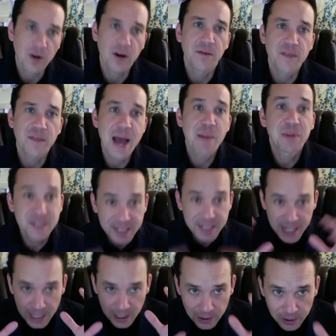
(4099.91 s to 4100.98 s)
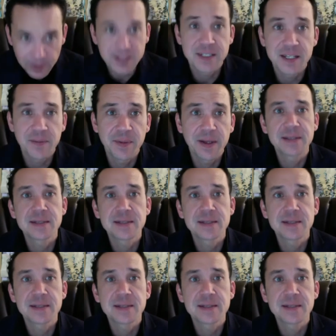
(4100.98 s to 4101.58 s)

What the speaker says: of that particular exhibit.